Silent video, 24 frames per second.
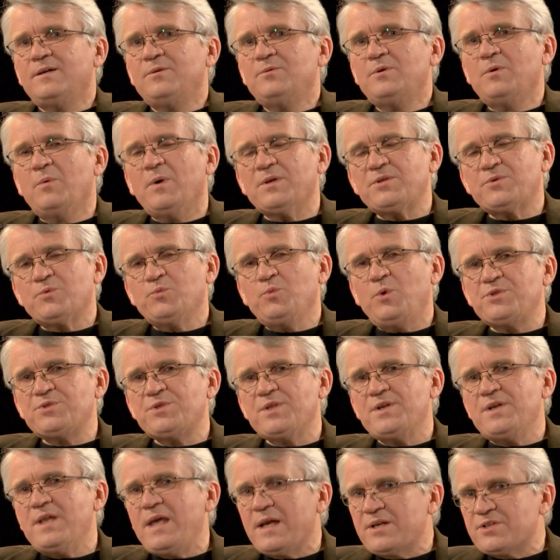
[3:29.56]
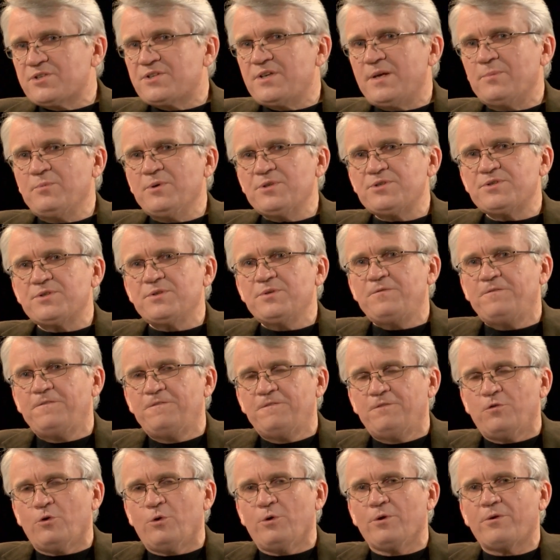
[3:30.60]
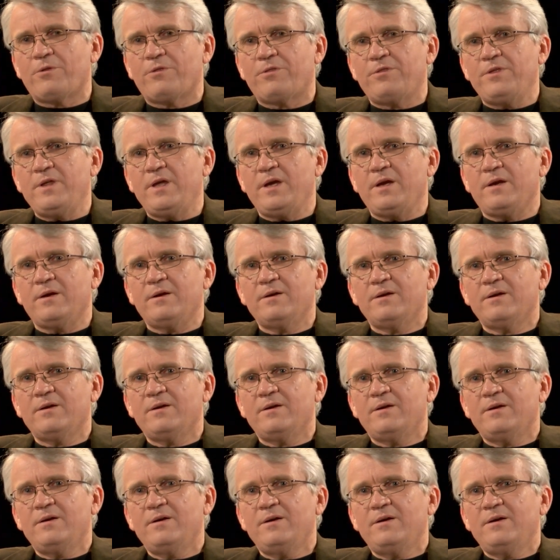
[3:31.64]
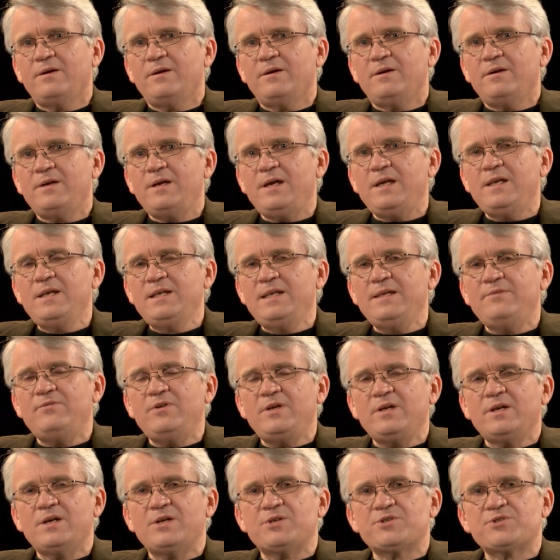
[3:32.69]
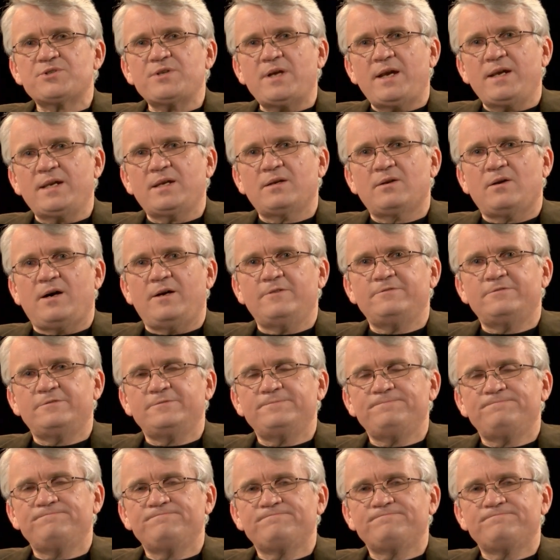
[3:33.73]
Well, what's the next step? What's the fourth thing in living a stunning life?